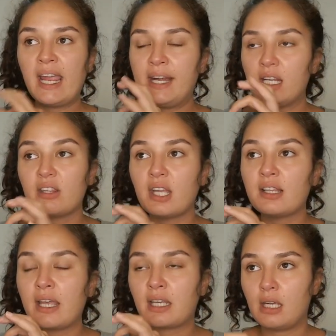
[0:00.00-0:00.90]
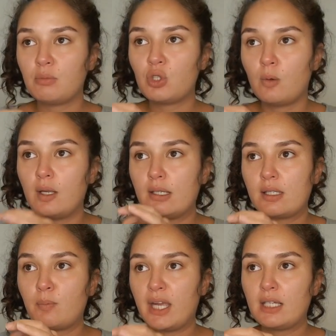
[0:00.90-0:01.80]
Anything that kept you in a
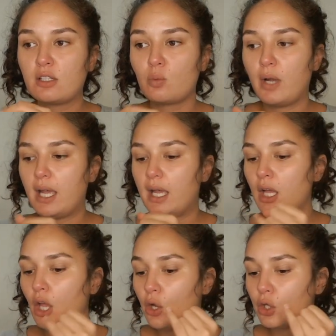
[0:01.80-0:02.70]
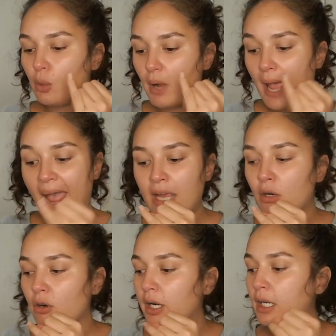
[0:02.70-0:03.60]
space where you were
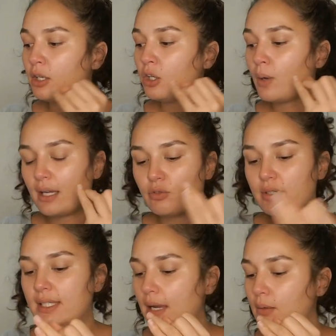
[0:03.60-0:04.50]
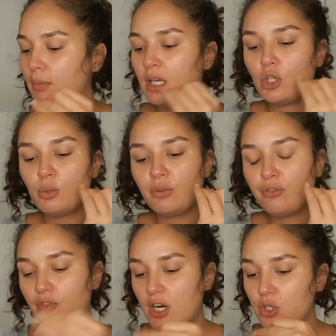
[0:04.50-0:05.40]
angry, you had resentment, you were
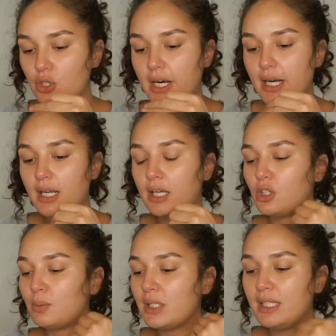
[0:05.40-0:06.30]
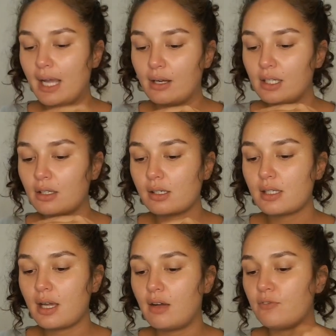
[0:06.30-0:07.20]
frustrated, you were doubting
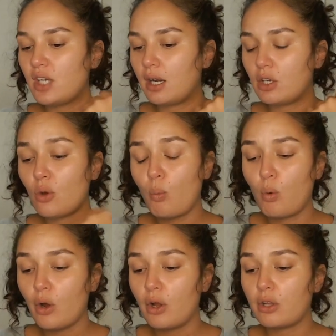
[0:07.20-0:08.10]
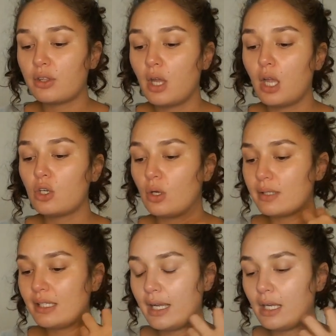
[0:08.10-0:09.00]
yourself, doubting your worth, not
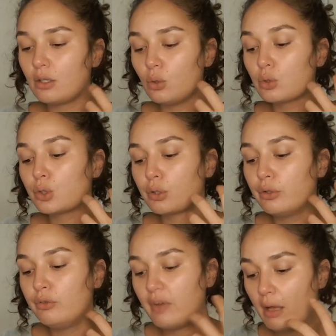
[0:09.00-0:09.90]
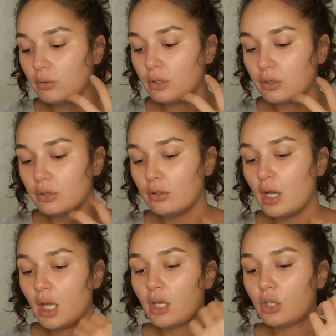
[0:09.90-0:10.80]
seeing your true value.
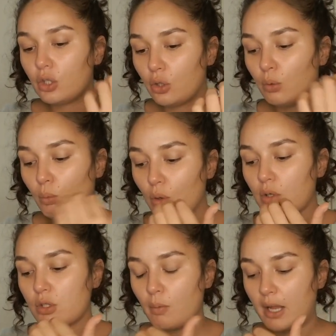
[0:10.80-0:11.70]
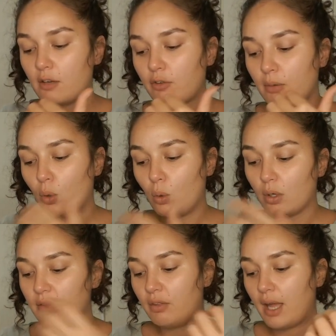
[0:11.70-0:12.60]
You walked away from
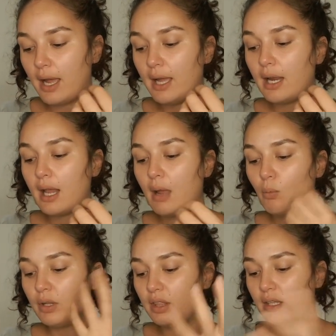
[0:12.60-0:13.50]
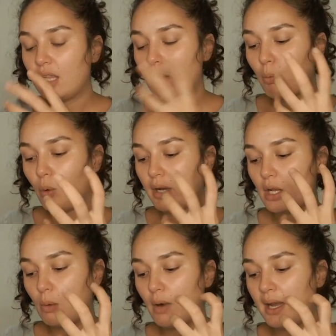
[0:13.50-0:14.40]
of that, and within that walking
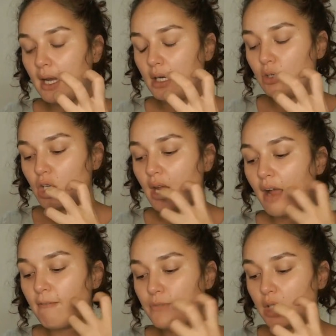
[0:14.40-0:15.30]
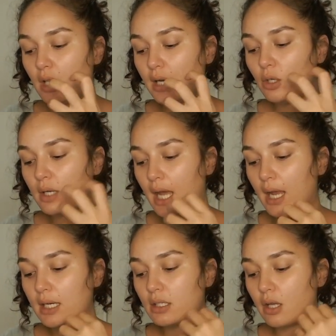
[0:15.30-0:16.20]
away energy, I feel like you
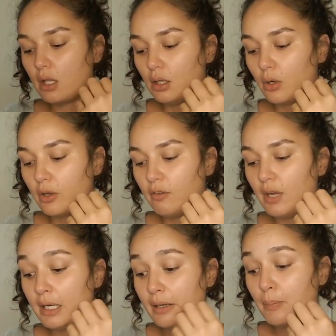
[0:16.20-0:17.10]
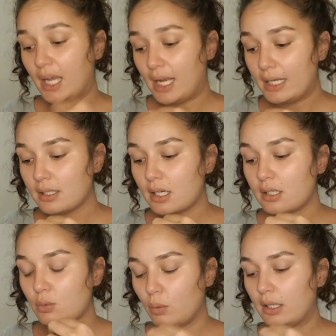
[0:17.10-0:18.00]
gained a lot of inner peace
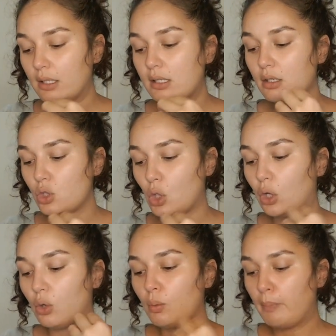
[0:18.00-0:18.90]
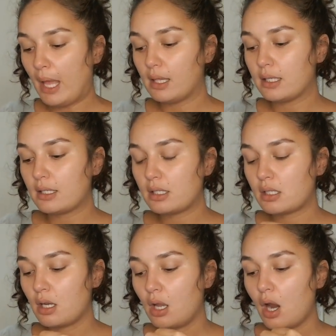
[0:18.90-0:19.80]
as well as internal
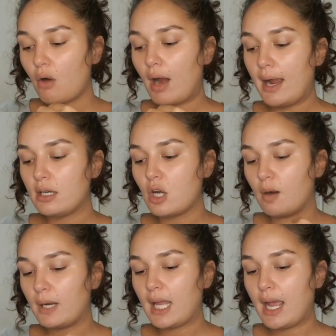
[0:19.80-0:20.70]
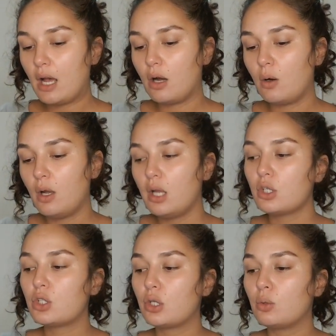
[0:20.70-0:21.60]
balance, right? Knowing how
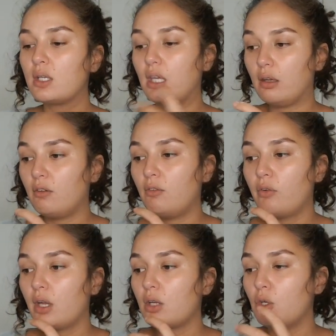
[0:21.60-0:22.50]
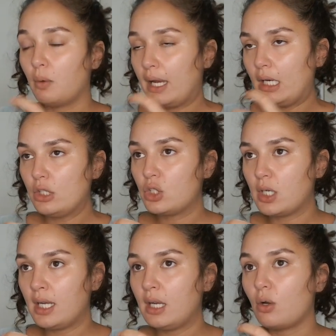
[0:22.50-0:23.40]
to give your
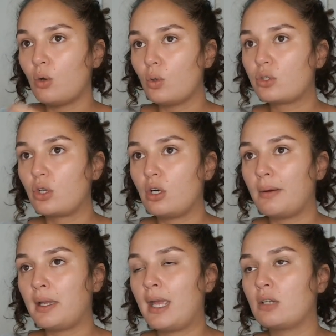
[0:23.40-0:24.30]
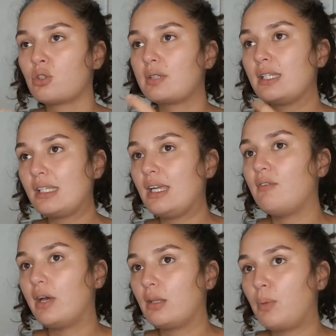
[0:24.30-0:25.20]
energy and also knowing how to receive
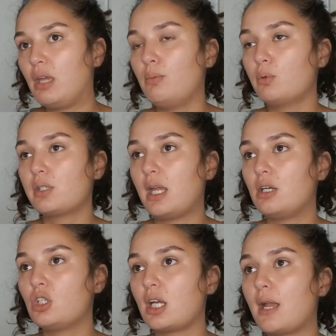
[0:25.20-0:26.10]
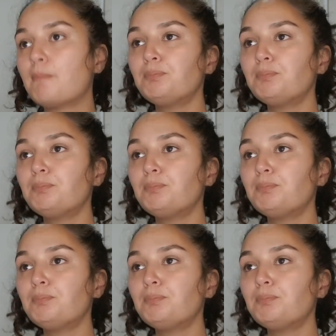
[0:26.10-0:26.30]
other people's energy.